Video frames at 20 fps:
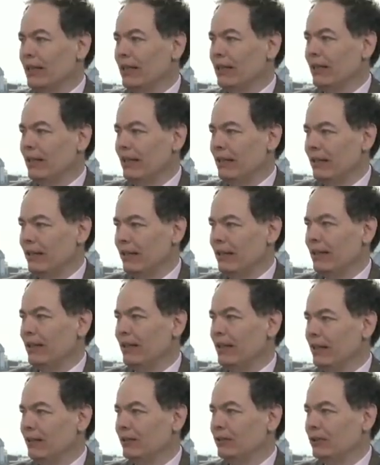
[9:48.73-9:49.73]
in
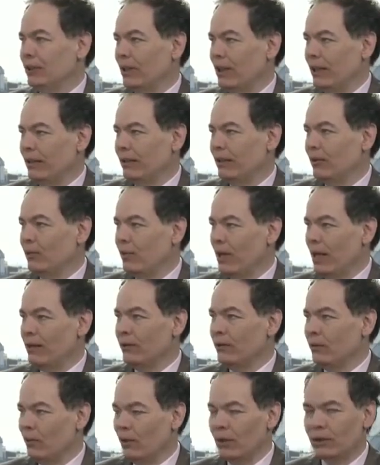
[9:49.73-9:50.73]
India, in China,
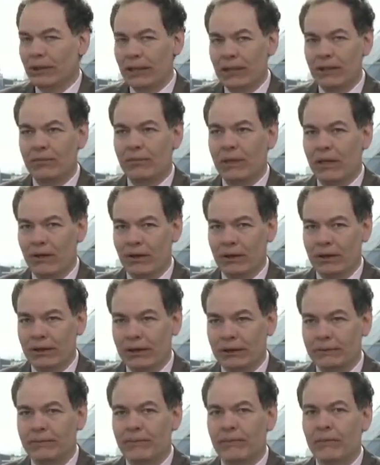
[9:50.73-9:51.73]
around the world, in
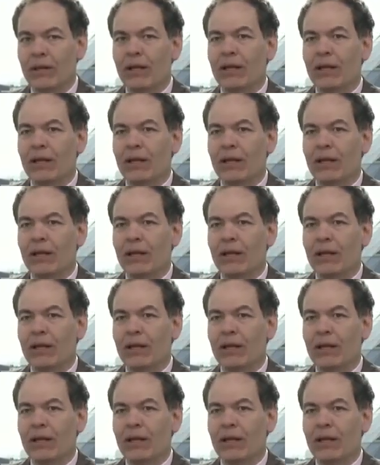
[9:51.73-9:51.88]
America.